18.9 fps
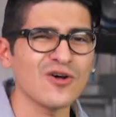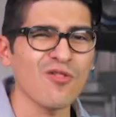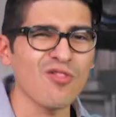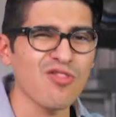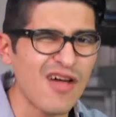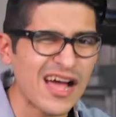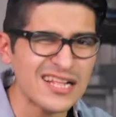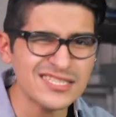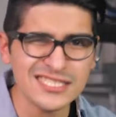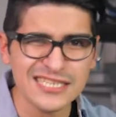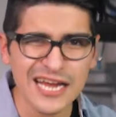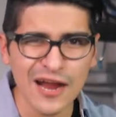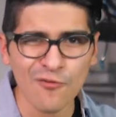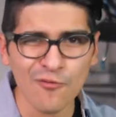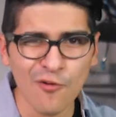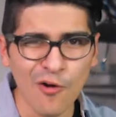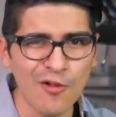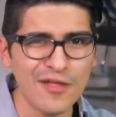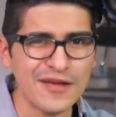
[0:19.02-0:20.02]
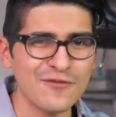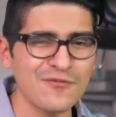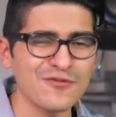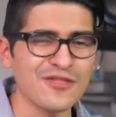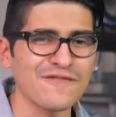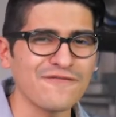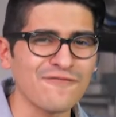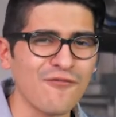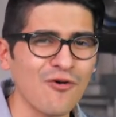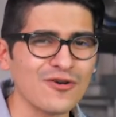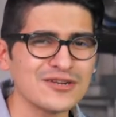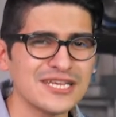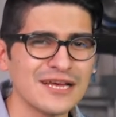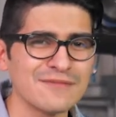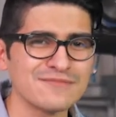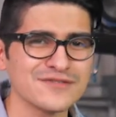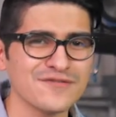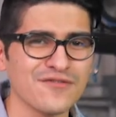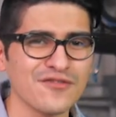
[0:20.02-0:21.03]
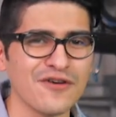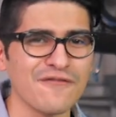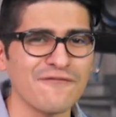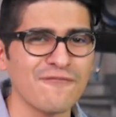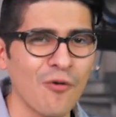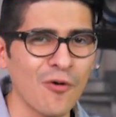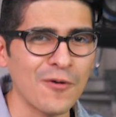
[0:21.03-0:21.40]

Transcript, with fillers: So let's get rolling with the four tips for the